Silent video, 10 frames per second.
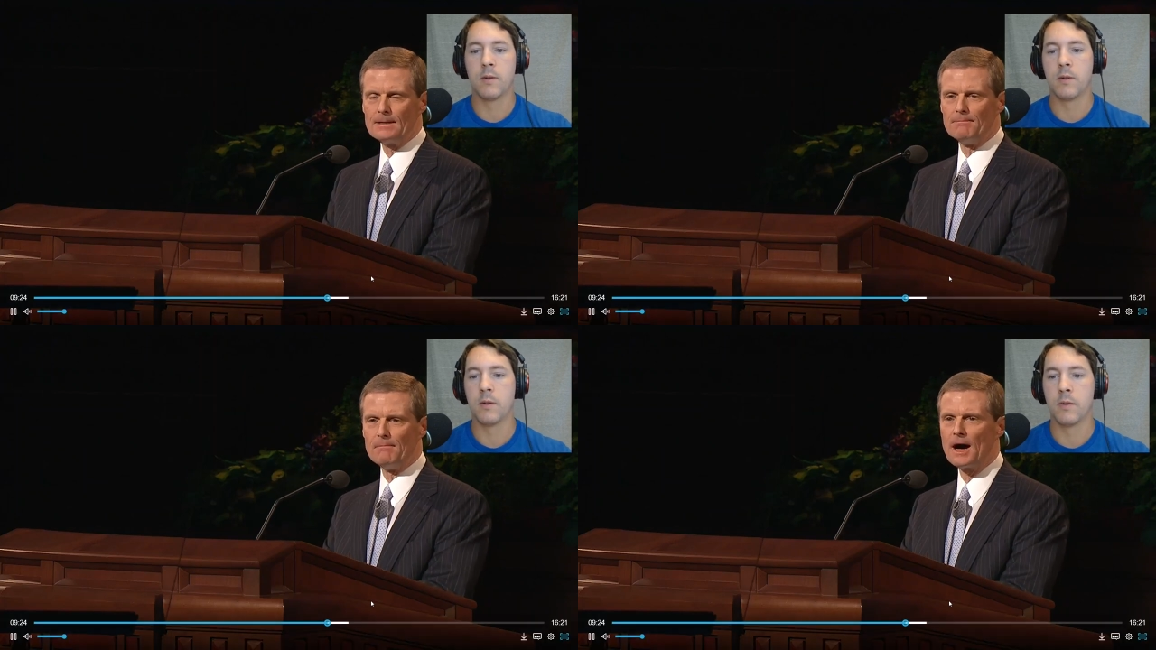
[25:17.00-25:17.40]

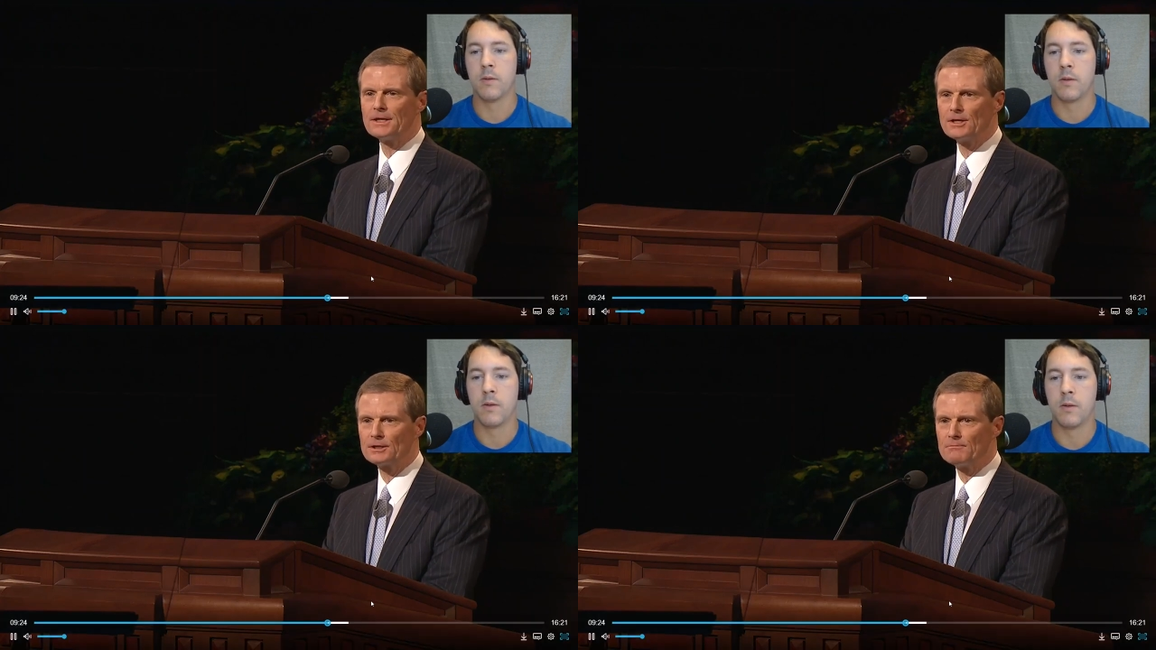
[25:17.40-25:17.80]
Speaker 1: My
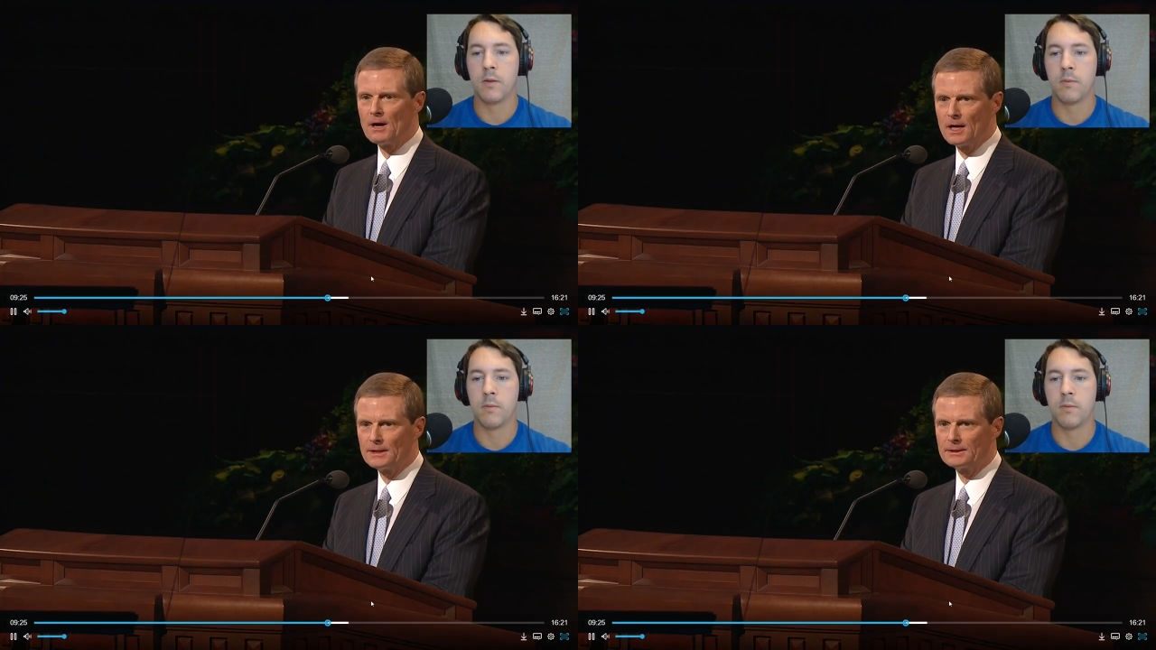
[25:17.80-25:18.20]
young
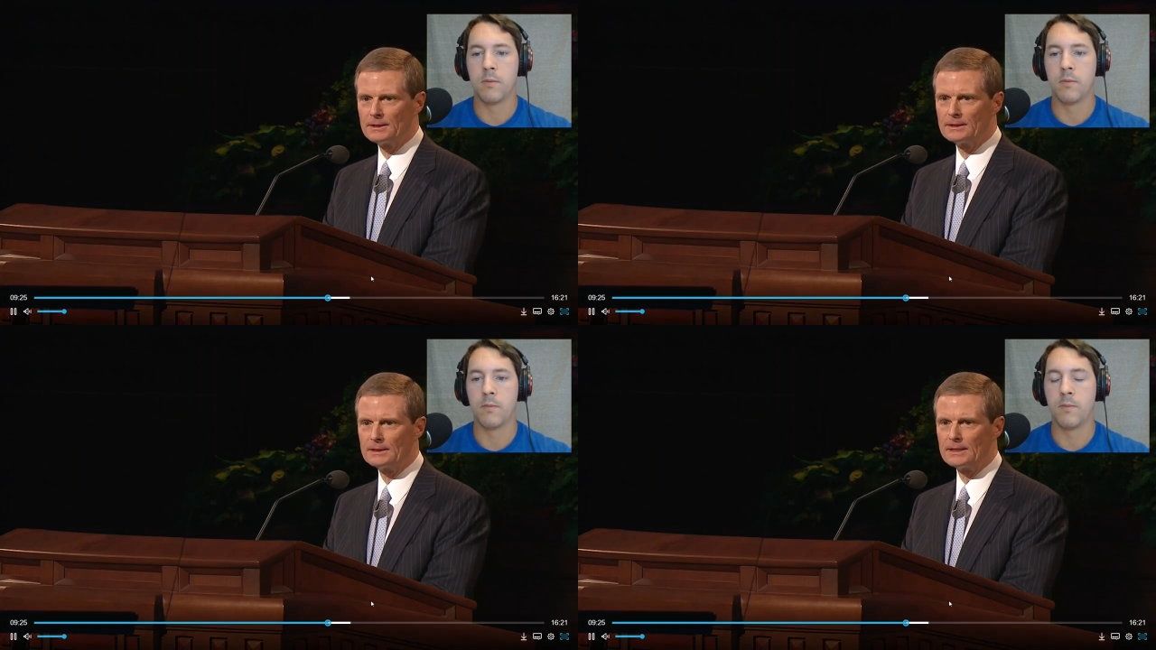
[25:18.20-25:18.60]
mind
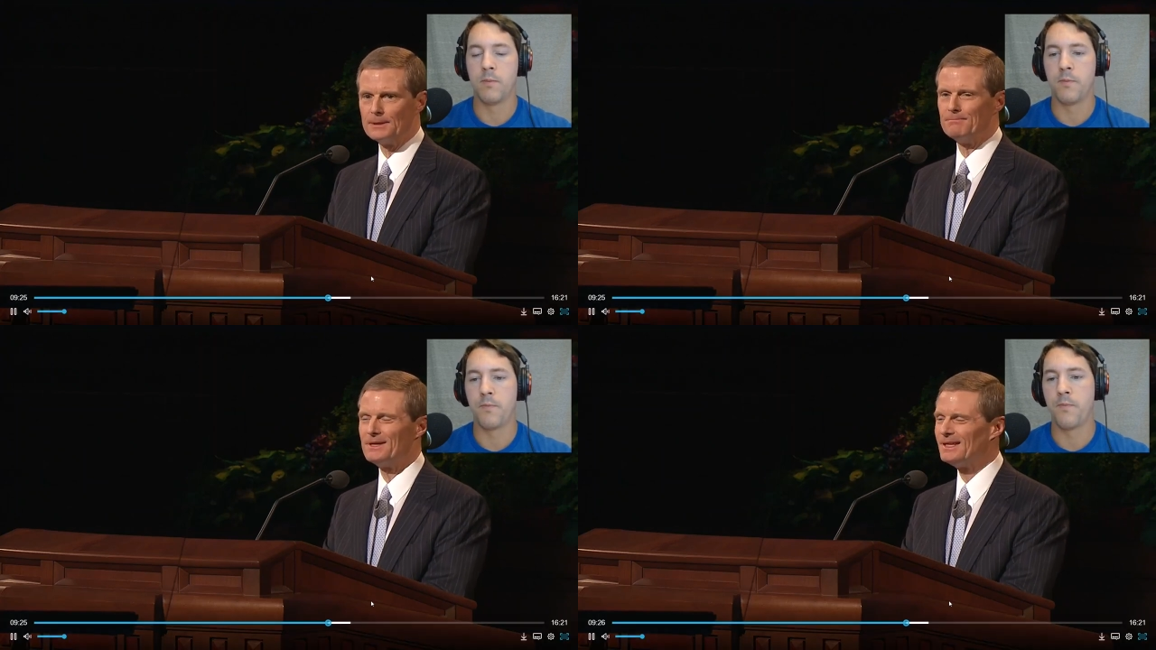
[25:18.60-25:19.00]

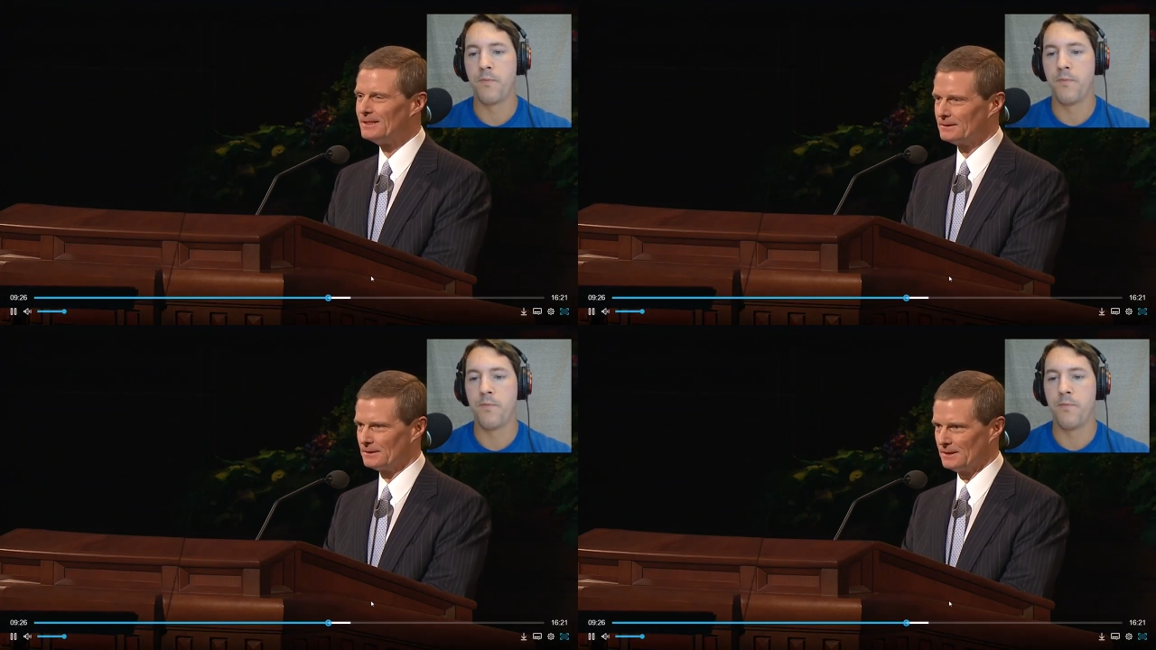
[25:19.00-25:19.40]

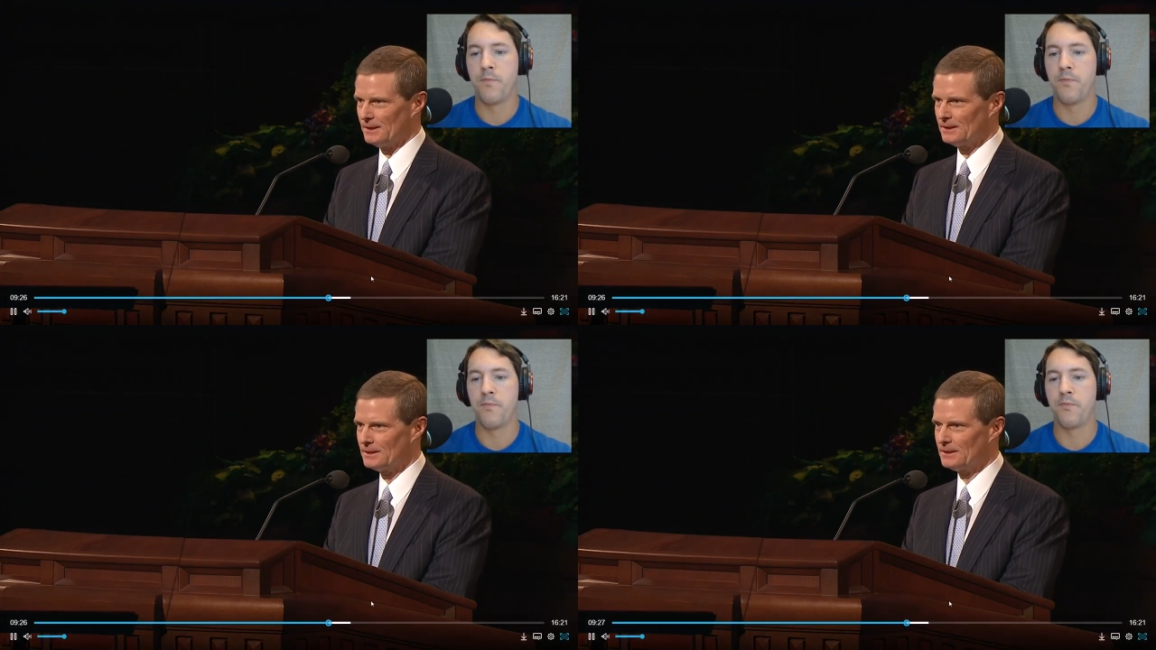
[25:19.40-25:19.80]
immediately
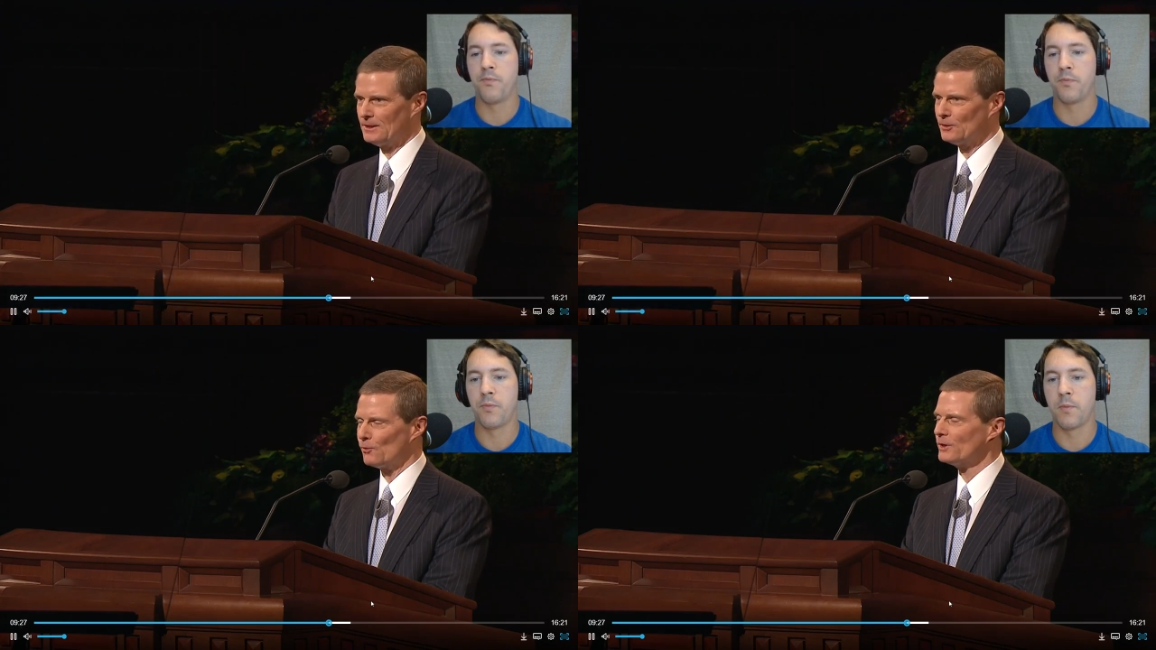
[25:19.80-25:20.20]

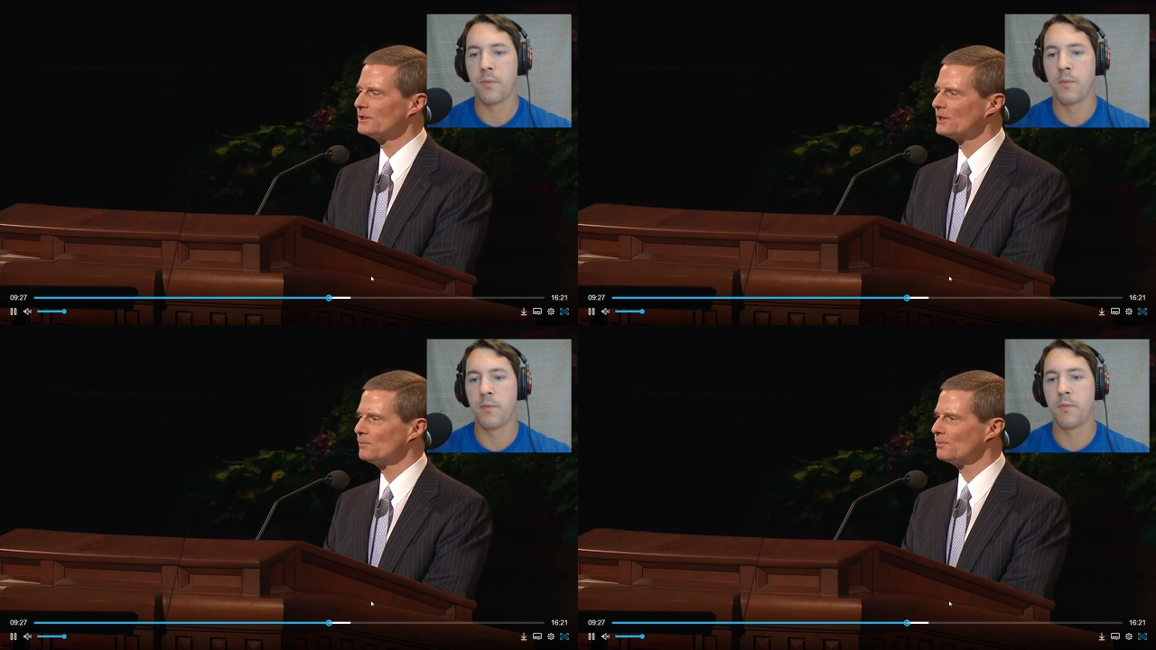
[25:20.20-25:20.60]

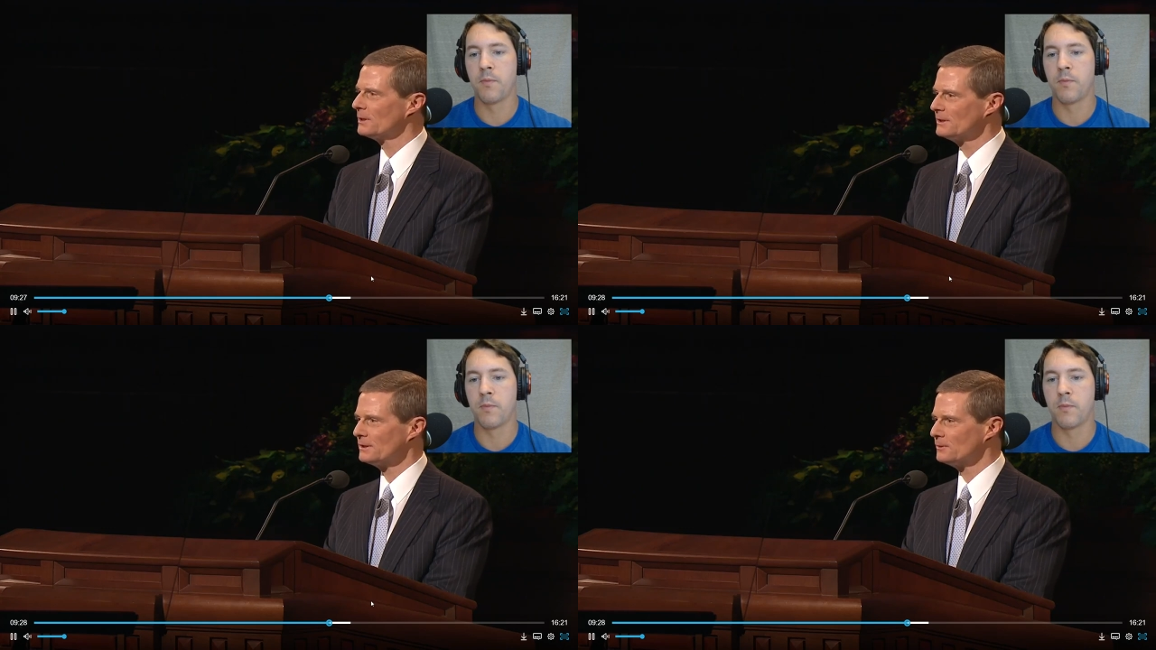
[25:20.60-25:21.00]
went
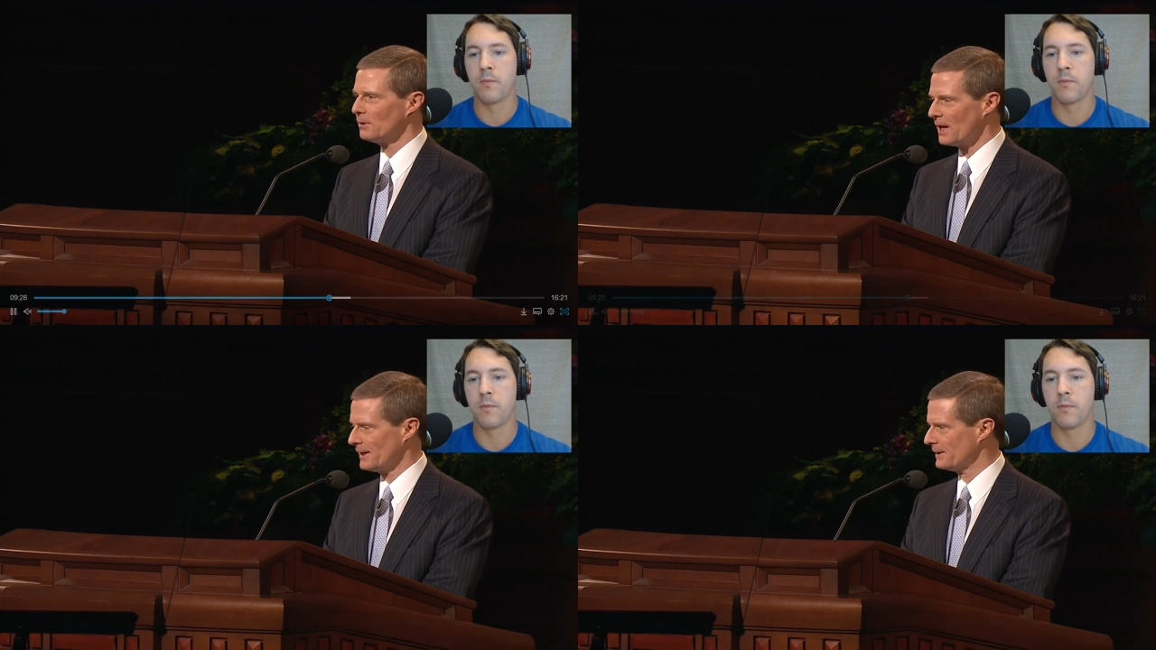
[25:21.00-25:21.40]
completely
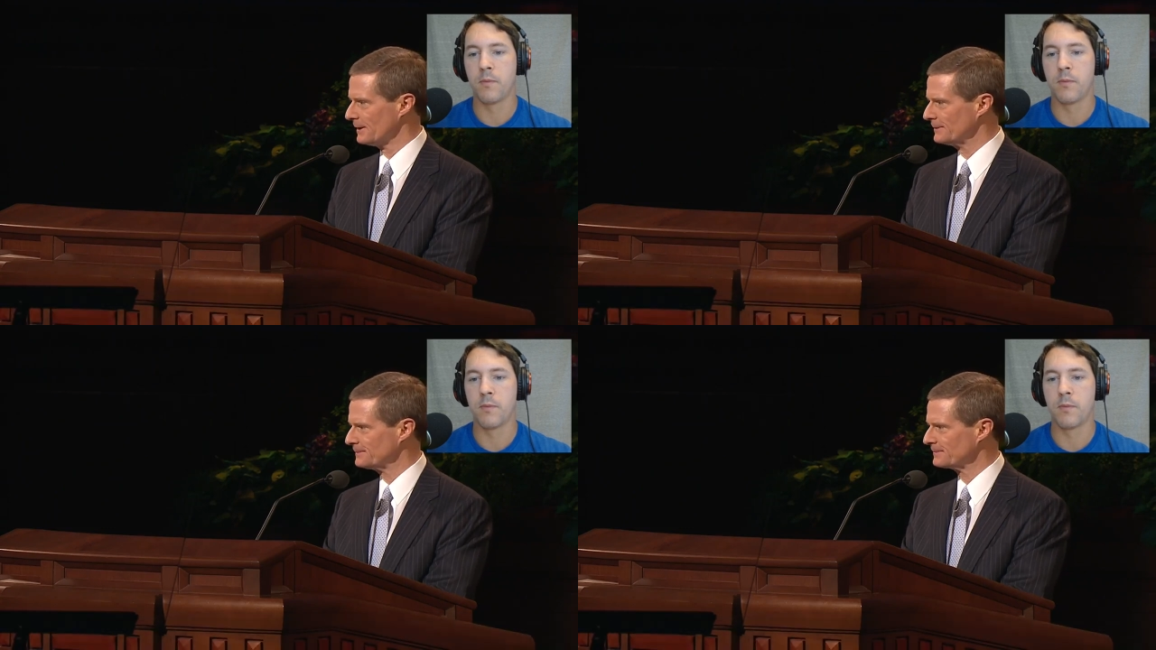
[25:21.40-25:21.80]
blank.